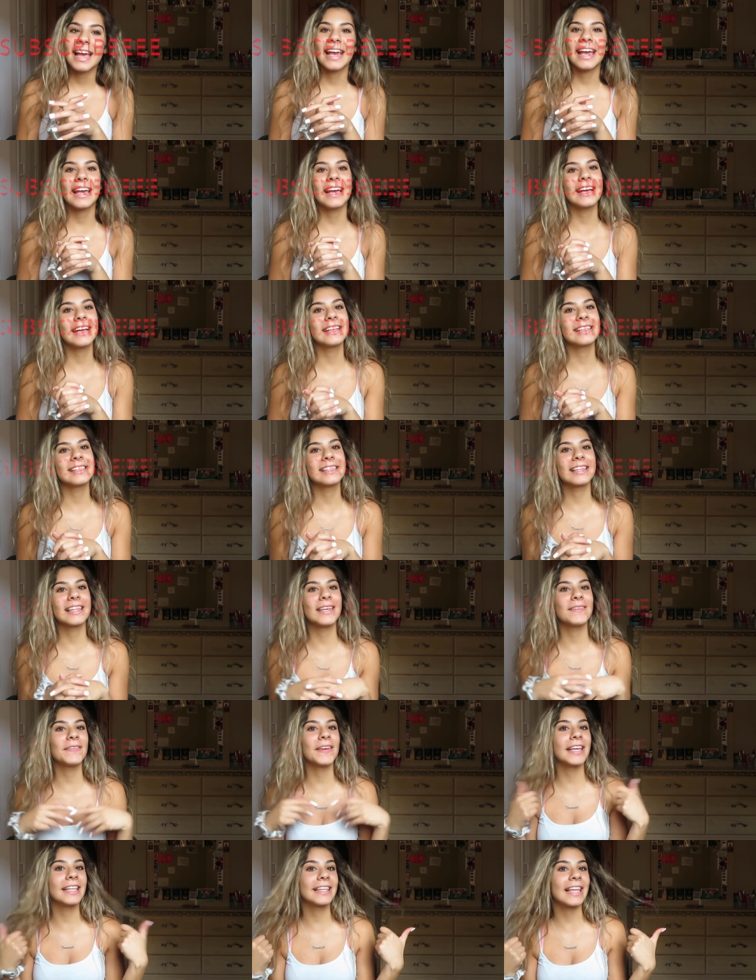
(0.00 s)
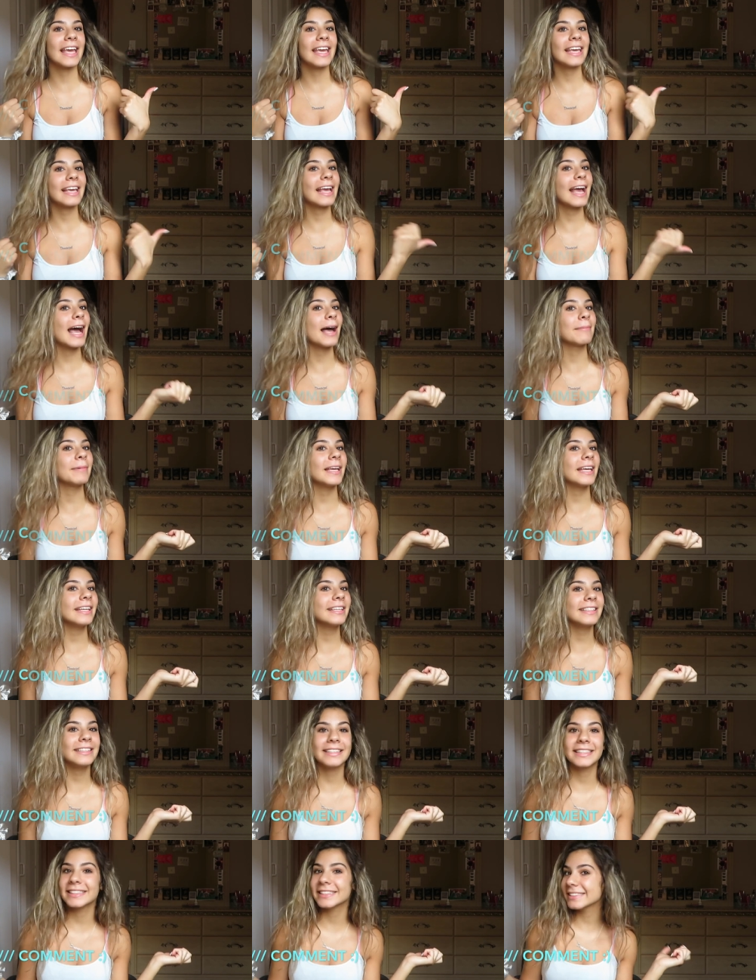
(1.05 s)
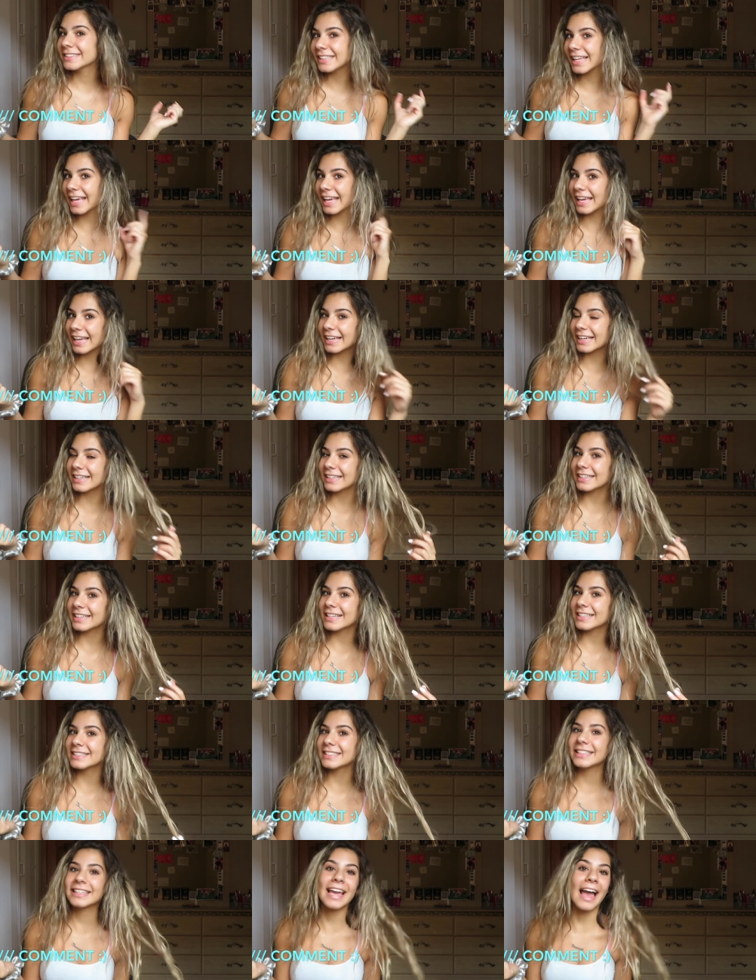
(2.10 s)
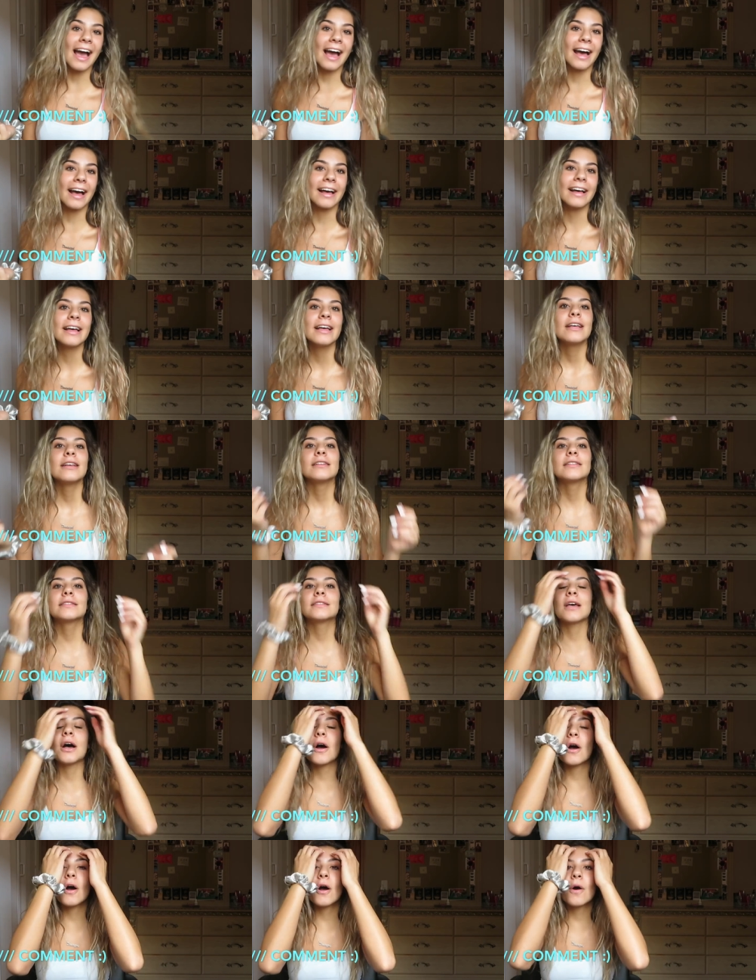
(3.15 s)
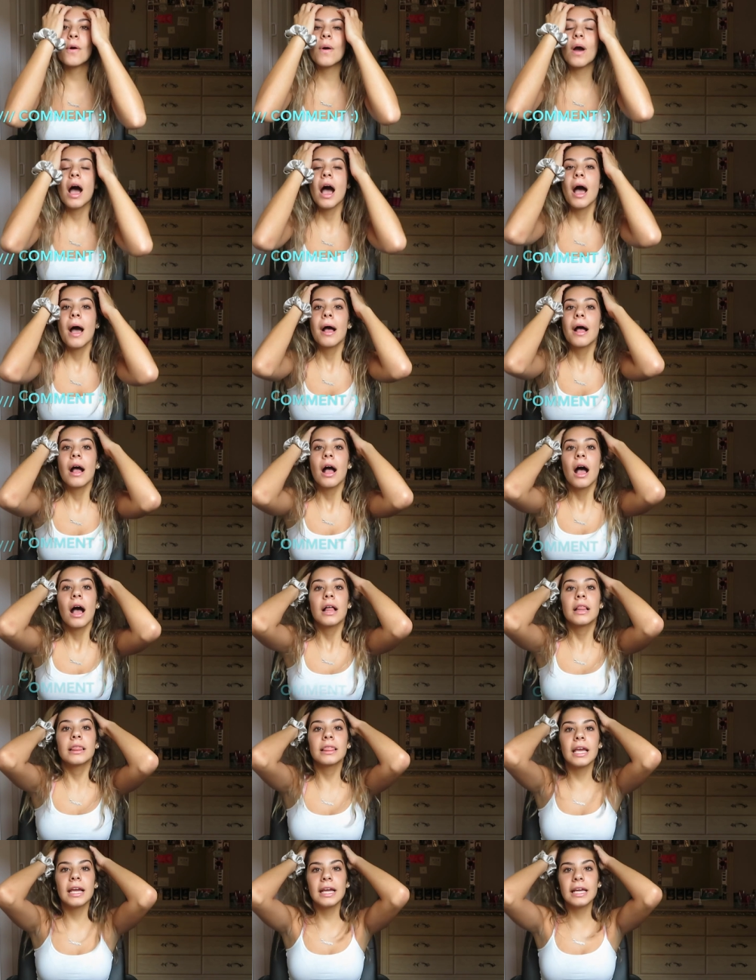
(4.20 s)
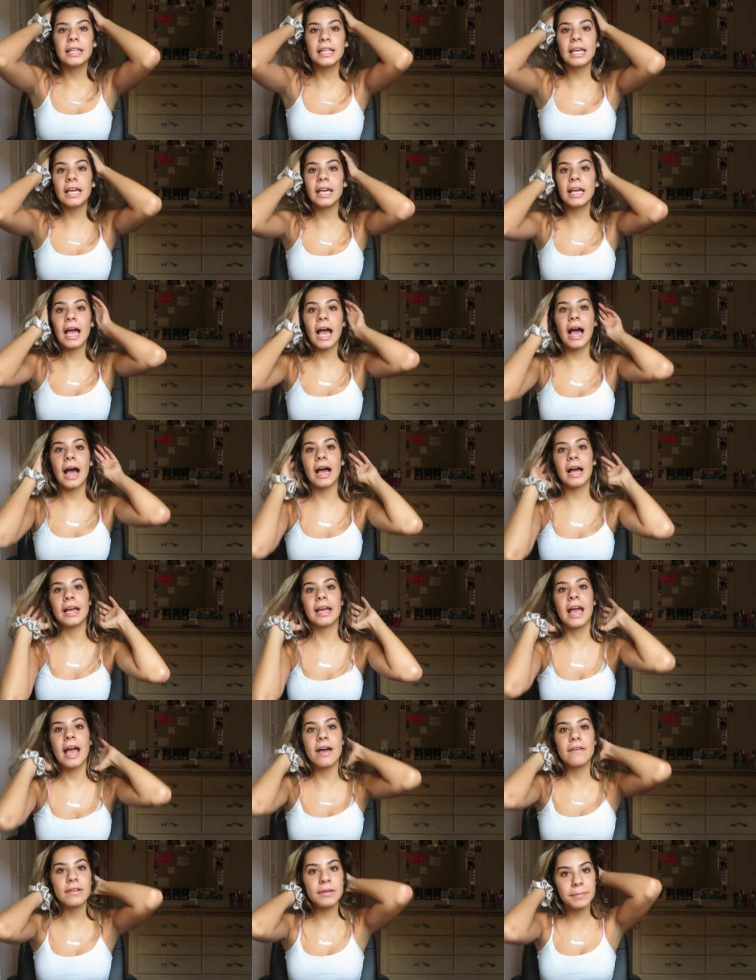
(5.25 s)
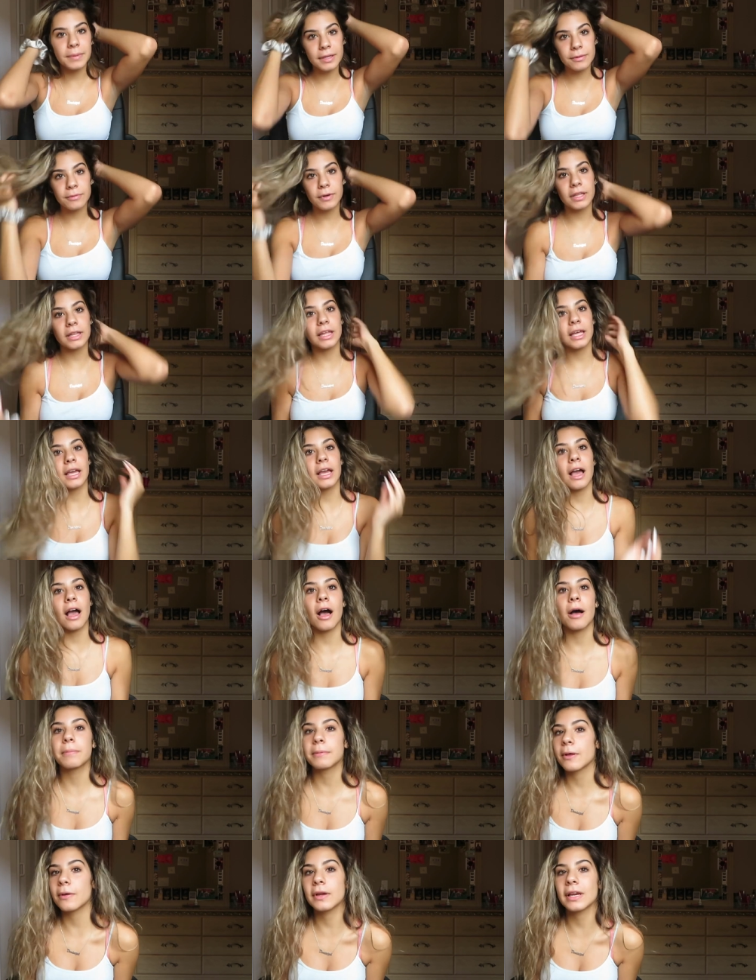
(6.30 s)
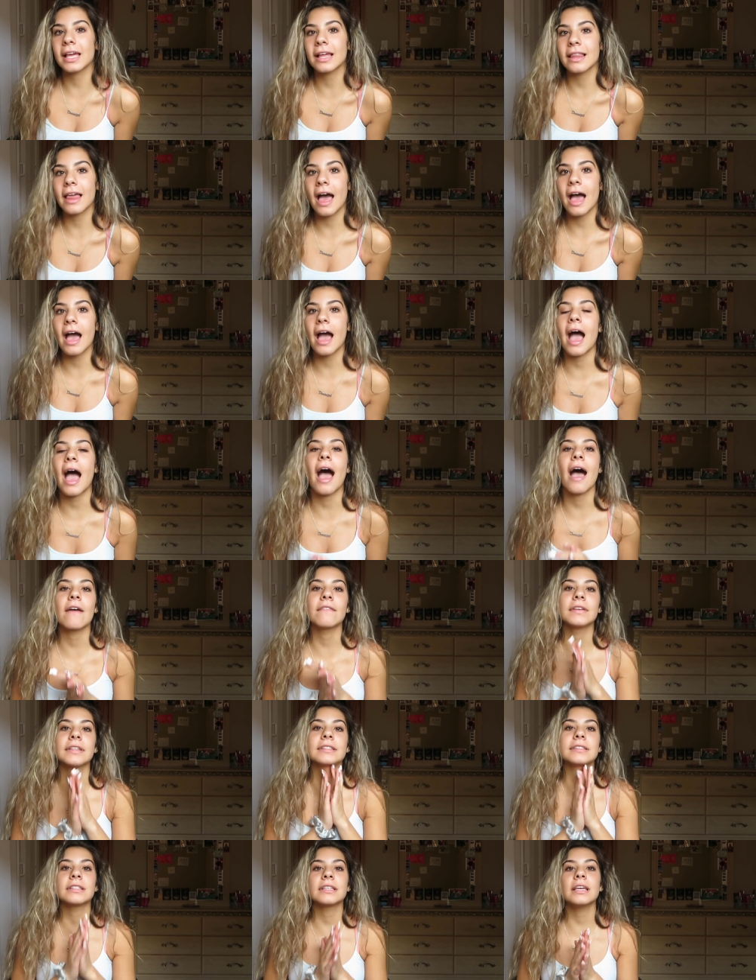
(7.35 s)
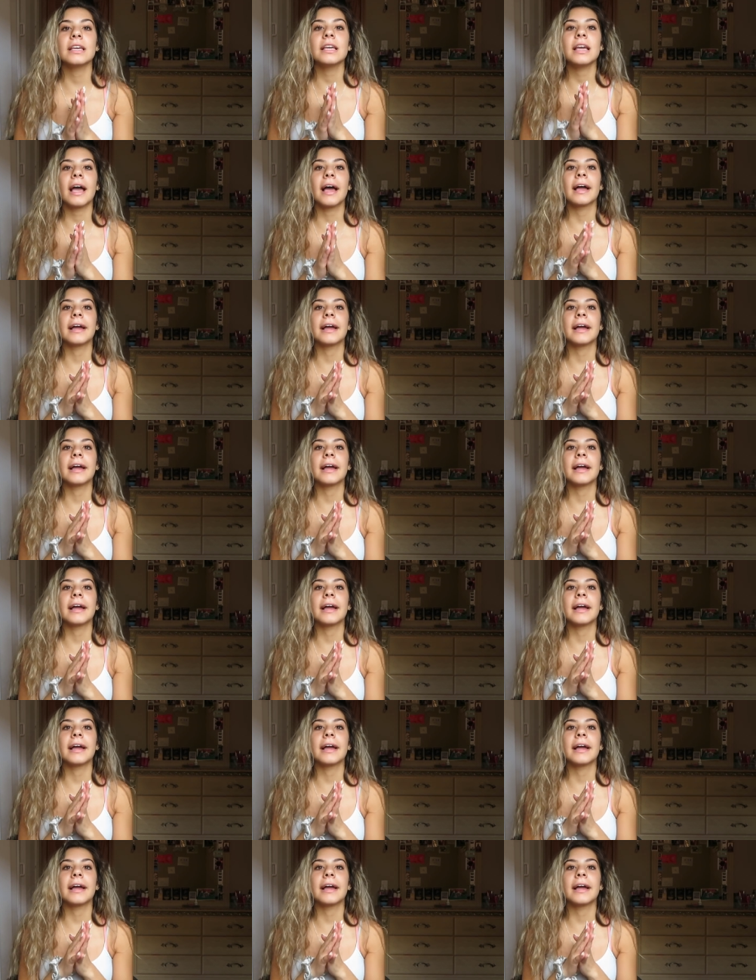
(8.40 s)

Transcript: and leave a like comment and yeah so lately I haven't been really uploading a lot. Obviously